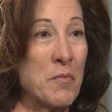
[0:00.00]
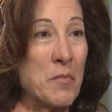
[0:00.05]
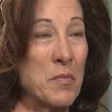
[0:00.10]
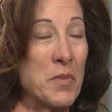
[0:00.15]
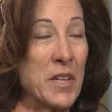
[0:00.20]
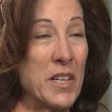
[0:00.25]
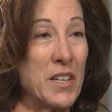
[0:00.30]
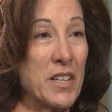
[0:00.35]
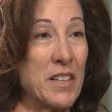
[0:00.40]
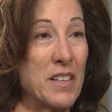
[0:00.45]

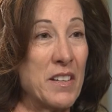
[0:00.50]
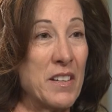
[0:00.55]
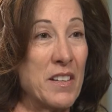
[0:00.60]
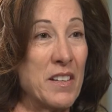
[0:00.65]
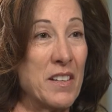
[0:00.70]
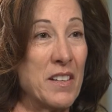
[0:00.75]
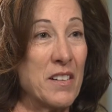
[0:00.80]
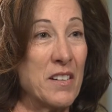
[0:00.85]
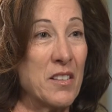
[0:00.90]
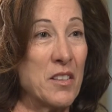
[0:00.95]
but
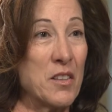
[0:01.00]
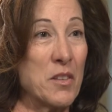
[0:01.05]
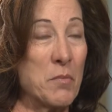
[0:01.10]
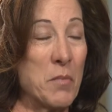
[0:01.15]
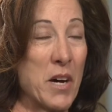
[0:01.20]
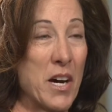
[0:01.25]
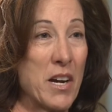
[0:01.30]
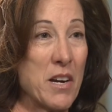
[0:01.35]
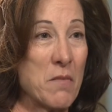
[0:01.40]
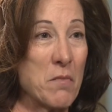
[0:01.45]
the
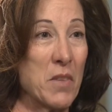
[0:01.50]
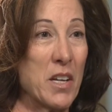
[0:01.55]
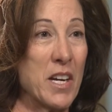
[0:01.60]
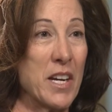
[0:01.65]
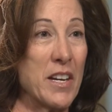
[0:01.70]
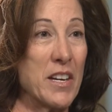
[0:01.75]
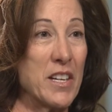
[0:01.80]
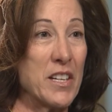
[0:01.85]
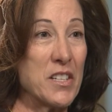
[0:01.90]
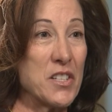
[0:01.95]
bottom
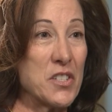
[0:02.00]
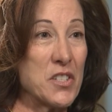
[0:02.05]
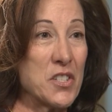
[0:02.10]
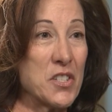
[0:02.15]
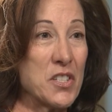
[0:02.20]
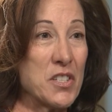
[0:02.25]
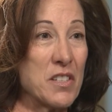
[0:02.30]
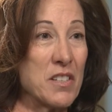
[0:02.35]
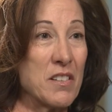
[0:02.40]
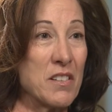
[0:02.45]
line
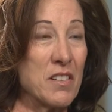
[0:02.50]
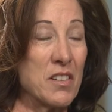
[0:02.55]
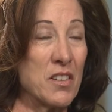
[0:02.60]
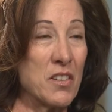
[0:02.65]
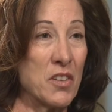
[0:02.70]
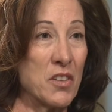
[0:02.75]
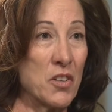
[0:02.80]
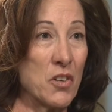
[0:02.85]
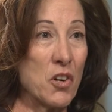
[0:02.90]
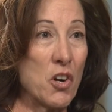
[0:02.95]
is
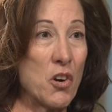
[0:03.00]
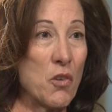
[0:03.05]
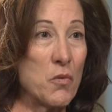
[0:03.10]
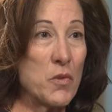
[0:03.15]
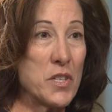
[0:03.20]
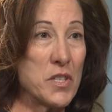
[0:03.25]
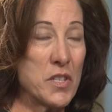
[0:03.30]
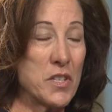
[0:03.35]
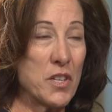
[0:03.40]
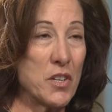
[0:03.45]
they're
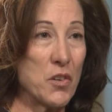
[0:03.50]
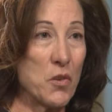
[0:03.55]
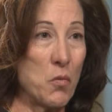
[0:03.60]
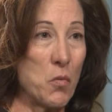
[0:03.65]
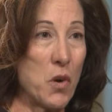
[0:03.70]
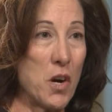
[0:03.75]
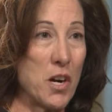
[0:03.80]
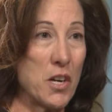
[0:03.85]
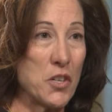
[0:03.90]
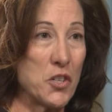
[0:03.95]
always there to
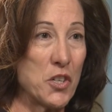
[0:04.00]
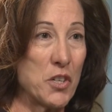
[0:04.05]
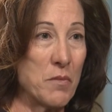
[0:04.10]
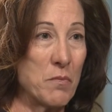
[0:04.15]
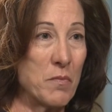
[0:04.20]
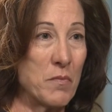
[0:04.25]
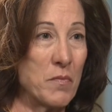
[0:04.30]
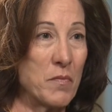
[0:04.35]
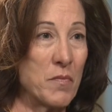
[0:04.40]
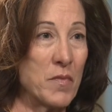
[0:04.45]
watch
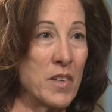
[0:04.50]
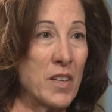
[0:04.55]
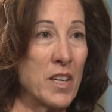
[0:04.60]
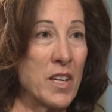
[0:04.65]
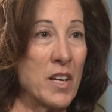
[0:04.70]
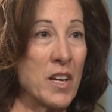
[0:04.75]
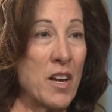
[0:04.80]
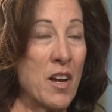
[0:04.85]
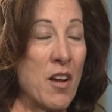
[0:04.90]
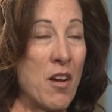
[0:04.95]
him.
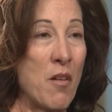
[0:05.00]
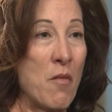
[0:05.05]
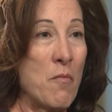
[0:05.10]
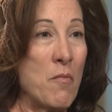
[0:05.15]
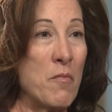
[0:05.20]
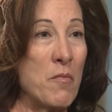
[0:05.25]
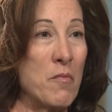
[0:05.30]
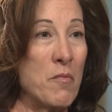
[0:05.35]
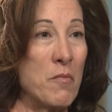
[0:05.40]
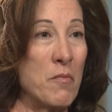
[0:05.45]

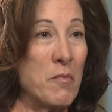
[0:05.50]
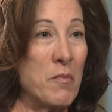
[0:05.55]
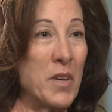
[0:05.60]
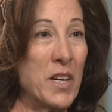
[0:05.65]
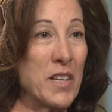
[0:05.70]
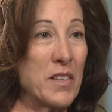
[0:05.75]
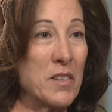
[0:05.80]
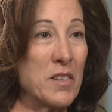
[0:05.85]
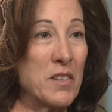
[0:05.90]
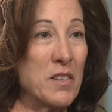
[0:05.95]

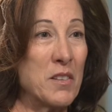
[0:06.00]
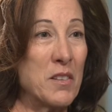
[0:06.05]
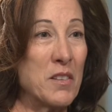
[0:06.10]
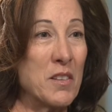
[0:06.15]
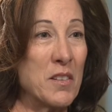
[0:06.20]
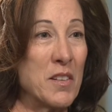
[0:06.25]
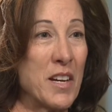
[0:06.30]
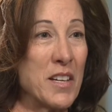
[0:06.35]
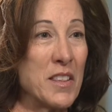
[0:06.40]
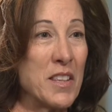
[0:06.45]
But
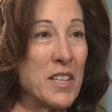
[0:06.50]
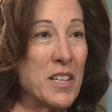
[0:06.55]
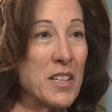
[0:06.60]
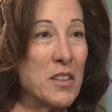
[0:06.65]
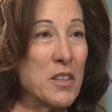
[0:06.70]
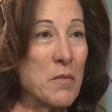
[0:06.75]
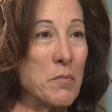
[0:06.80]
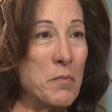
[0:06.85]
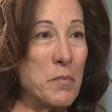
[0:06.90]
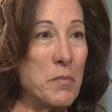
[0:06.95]
I think
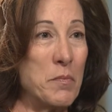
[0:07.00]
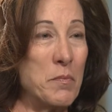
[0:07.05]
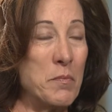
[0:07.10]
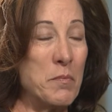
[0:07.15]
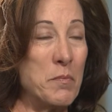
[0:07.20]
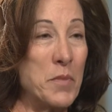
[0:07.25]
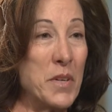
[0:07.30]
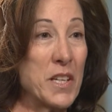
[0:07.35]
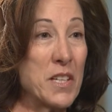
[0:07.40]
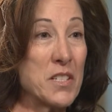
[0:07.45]
the
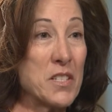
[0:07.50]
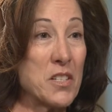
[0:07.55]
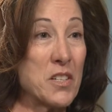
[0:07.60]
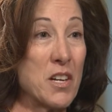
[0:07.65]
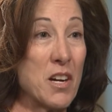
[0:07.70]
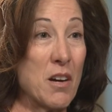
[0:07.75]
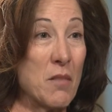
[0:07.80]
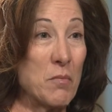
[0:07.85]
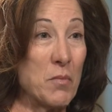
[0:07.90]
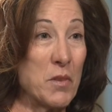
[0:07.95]
biggest
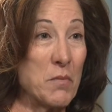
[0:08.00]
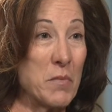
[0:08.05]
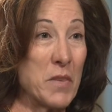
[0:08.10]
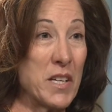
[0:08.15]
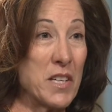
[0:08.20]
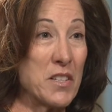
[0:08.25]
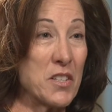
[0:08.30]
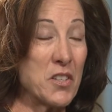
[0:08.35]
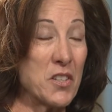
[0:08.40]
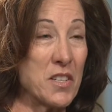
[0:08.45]

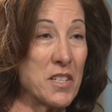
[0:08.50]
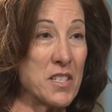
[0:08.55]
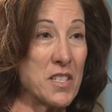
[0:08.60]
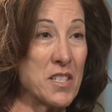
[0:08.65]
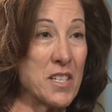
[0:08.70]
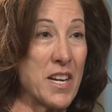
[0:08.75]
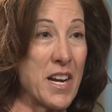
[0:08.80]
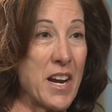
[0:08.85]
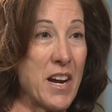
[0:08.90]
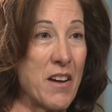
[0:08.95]
compliment to the
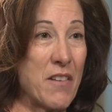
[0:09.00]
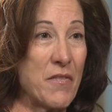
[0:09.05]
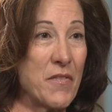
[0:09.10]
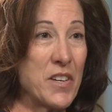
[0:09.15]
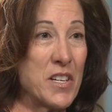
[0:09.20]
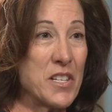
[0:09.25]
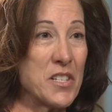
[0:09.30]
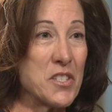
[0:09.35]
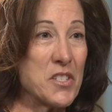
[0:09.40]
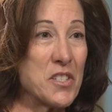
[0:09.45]
staff
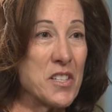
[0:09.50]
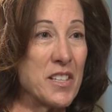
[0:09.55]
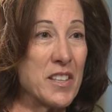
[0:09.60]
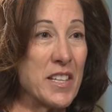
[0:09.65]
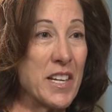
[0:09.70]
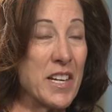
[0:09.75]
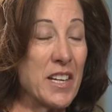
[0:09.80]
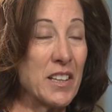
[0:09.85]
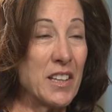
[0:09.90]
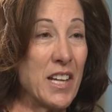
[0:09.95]
is that
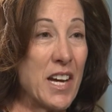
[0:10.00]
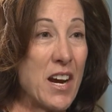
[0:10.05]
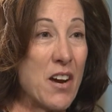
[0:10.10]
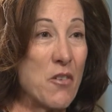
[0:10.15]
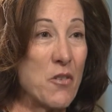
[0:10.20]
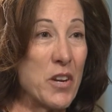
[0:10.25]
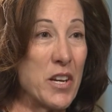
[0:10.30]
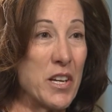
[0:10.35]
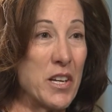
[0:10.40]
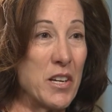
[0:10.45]
they
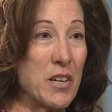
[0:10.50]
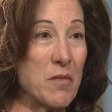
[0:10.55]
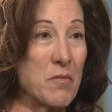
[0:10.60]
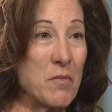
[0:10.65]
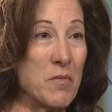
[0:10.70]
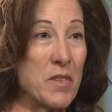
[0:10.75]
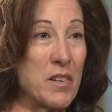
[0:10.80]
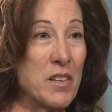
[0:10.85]
allow him